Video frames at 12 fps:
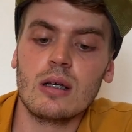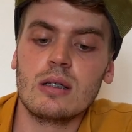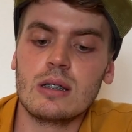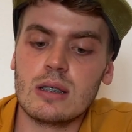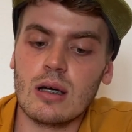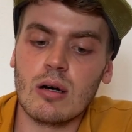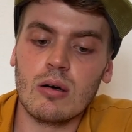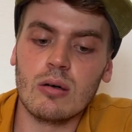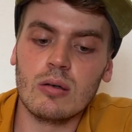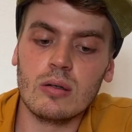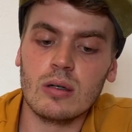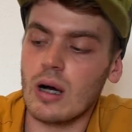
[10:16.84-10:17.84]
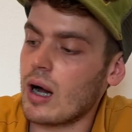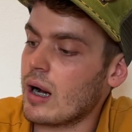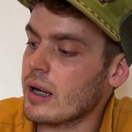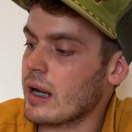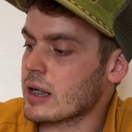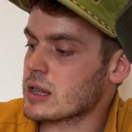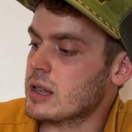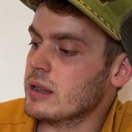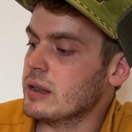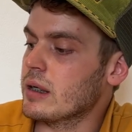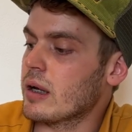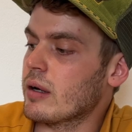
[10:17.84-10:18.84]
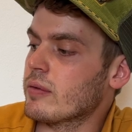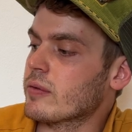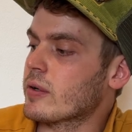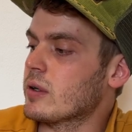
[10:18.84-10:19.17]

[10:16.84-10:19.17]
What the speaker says: So I actually have